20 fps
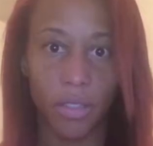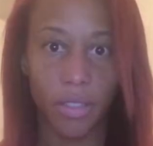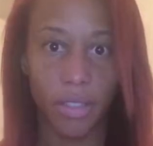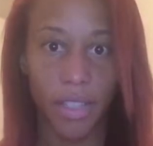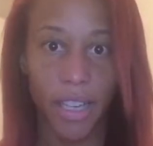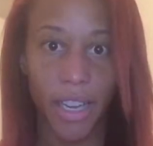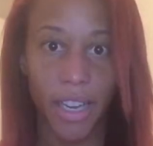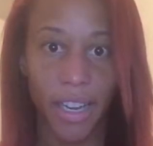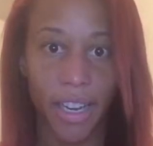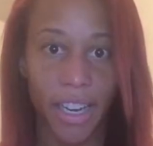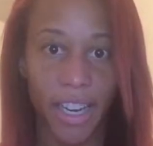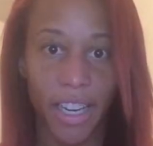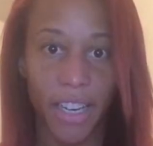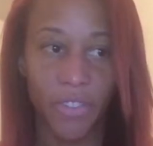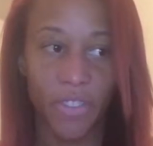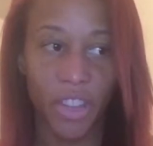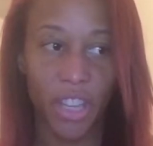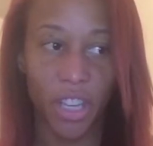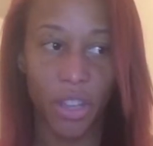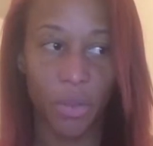can't
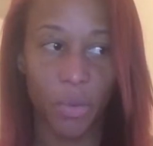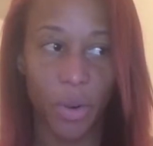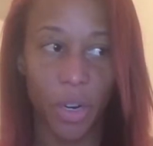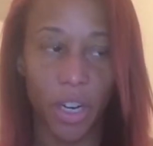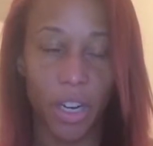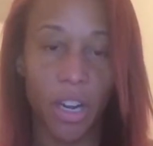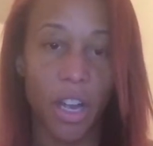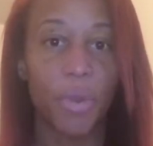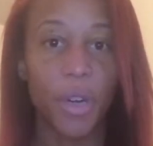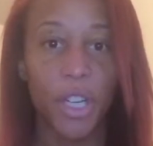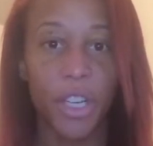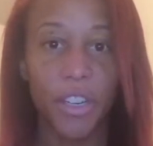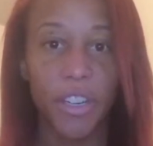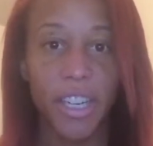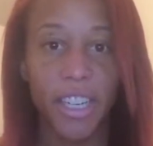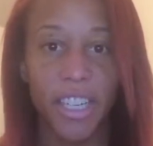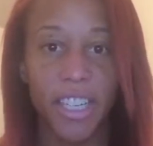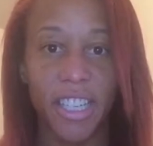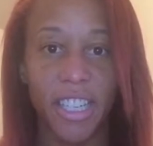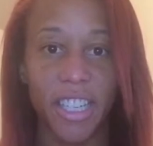even think of the word. When you're
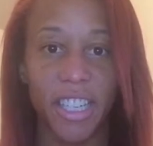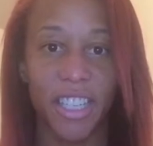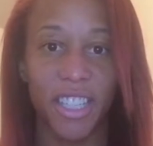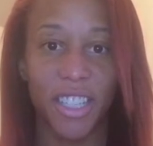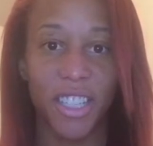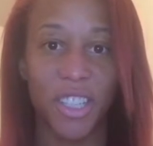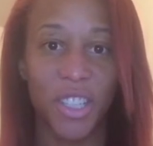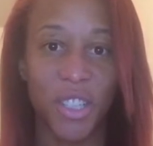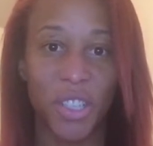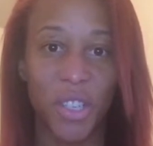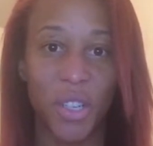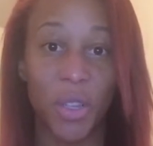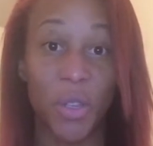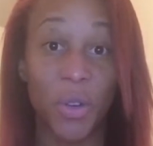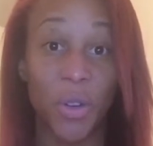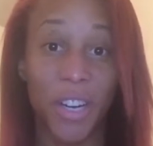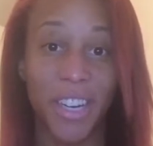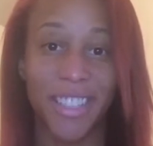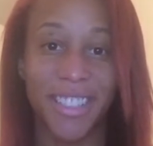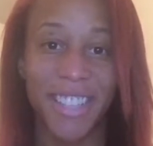in a
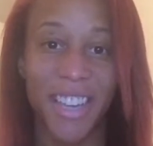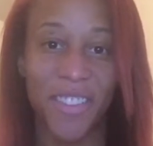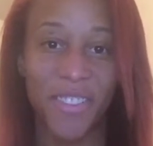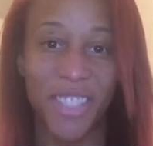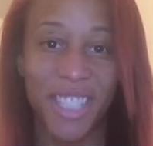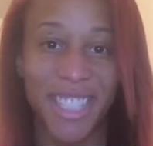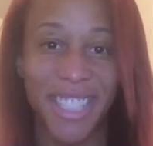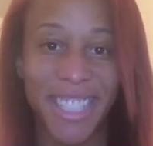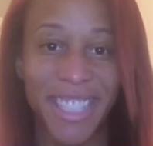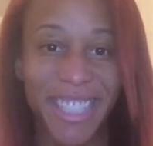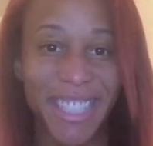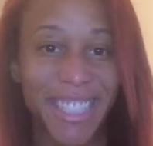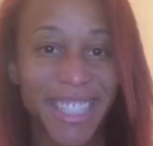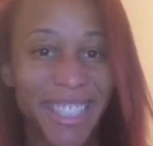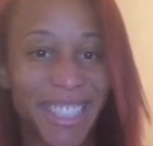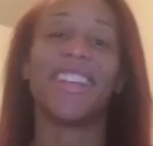caloric deficit,